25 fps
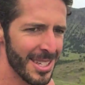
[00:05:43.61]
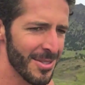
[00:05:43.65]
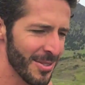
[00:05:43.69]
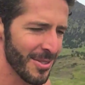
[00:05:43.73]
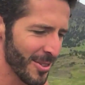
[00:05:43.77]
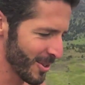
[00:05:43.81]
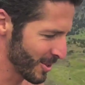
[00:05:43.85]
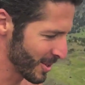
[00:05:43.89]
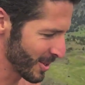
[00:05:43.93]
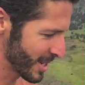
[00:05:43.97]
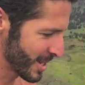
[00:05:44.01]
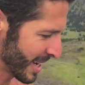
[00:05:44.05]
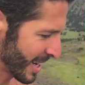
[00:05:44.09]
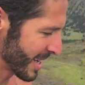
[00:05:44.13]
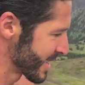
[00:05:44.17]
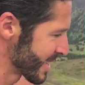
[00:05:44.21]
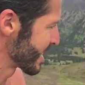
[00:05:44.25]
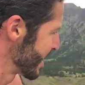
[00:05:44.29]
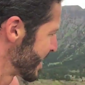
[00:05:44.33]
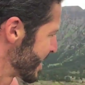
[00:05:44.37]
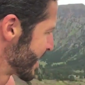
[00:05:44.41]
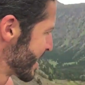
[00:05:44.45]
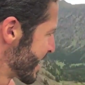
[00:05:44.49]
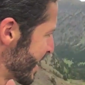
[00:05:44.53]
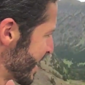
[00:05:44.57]
when it lets it
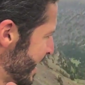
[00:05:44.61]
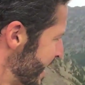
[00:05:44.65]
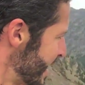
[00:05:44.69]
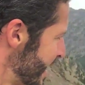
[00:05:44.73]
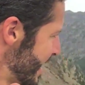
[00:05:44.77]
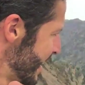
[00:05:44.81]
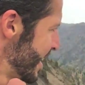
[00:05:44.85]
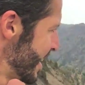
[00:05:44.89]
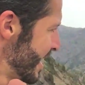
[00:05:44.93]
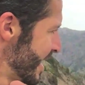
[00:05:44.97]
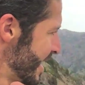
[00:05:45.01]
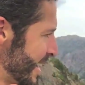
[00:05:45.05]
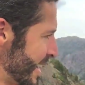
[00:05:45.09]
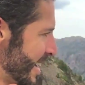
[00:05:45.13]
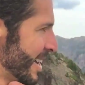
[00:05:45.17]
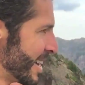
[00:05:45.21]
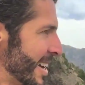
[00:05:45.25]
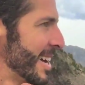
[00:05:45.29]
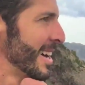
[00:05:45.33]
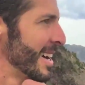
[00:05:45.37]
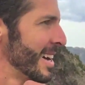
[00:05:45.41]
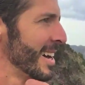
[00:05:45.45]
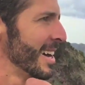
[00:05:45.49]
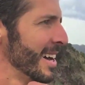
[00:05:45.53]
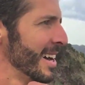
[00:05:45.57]
out.
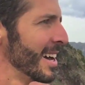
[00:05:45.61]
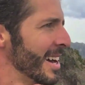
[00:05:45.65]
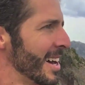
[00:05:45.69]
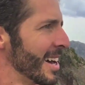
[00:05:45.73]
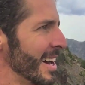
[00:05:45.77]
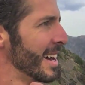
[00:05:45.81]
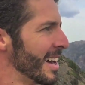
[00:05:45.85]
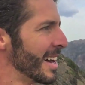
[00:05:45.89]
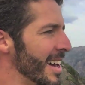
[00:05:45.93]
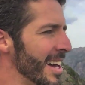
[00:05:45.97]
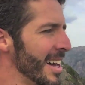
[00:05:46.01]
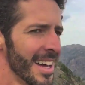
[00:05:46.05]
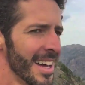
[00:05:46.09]
Just let it kind